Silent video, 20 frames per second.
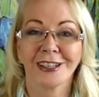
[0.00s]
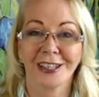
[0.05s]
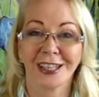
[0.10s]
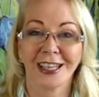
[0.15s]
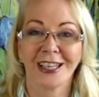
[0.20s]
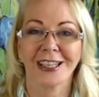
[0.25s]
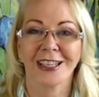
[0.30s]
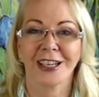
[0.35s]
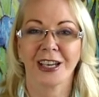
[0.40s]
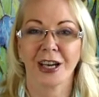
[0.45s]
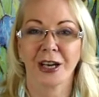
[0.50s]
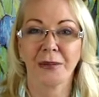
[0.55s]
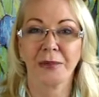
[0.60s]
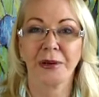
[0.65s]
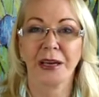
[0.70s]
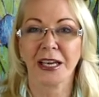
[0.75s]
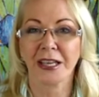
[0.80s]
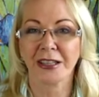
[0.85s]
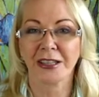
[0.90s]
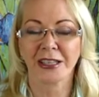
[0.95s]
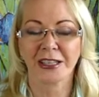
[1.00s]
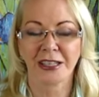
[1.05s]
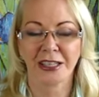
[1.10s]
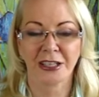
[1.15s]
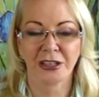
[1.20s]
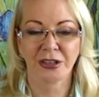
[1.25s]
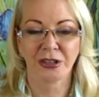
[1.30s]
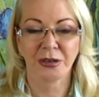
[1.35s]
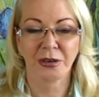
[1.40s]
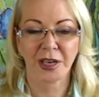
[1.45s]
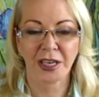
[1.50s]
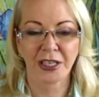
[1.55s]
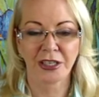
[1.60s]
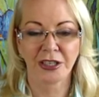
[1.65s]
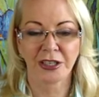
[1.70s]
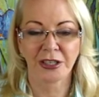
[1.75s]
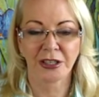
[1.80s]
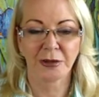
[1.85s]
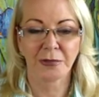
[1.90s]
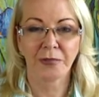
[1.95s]
think about the
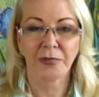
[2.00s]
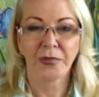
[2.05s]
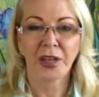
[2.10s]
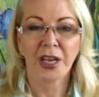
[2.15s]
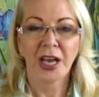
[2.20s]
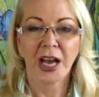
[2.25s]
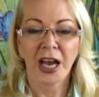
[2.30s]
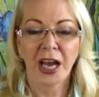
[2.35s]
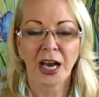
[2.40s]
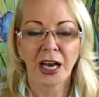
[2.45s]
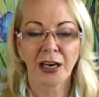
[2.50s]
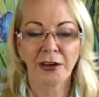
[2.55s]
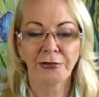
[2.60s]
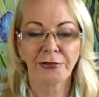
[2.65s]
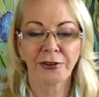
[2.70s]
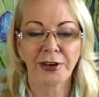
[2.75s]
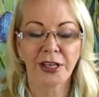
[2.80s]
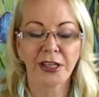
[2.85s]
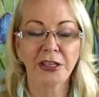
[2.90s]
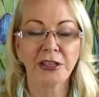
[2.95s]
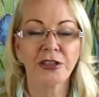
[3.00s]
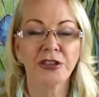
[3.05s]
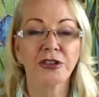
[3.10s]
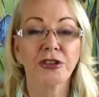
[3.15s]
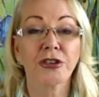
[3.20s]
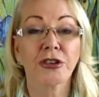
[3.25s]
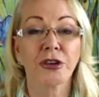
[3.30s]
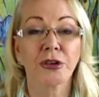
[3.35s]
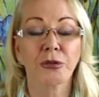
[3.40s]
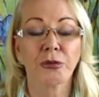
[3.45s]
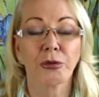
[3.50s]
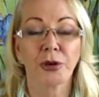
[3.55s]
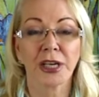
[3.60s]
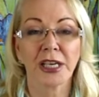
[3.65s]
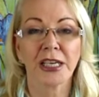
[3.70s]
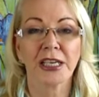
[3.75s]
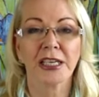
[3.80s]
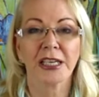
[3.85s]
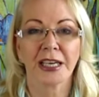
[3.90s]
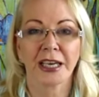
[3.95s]
situation. Uh, for others, you can
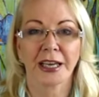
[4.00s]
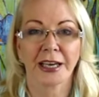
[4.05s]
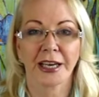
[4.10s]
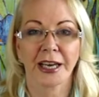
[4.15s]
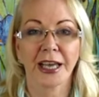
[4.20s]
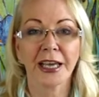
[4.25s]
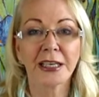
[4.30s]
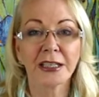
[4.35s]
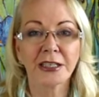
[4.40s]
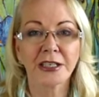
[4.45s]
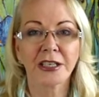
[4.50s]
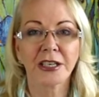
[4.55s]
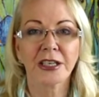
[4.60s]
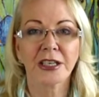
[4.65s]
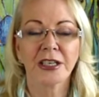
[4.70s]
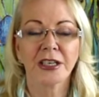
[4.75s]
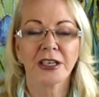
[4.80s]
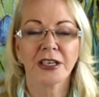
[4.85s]
reconnect